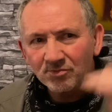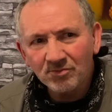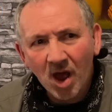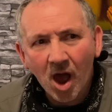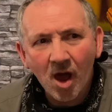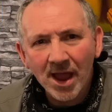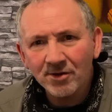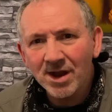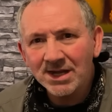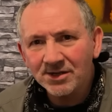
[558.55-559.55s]

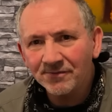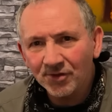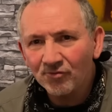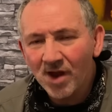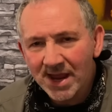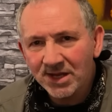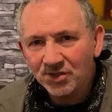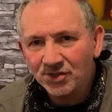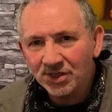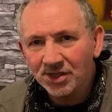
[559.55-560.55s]
higher end of the
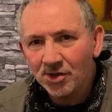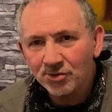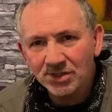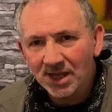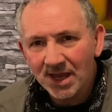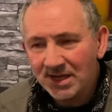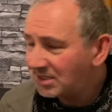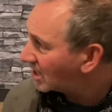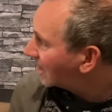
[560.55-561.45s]
range in those days.